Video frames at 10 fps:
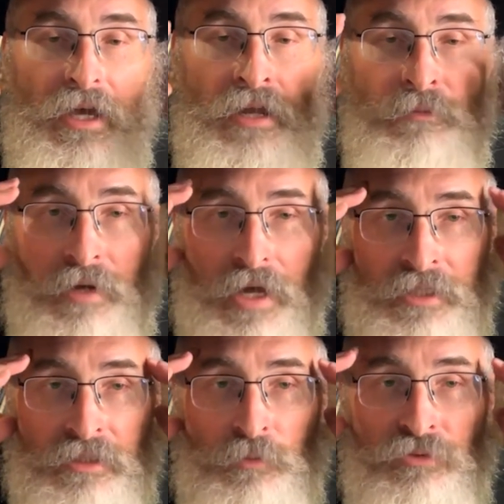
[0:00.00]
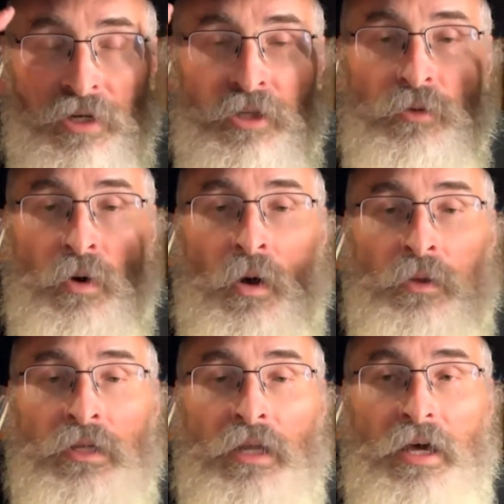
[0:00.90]
and mind to break through
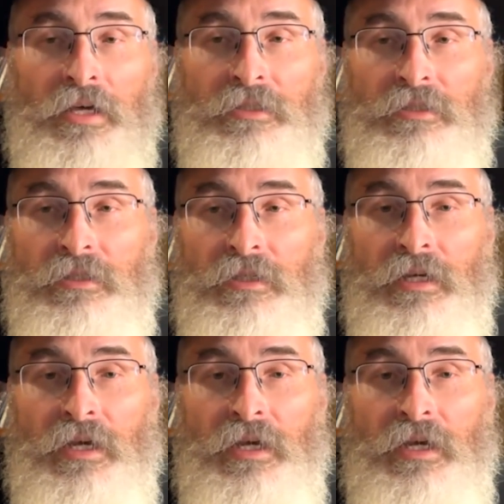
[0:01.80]
all the lies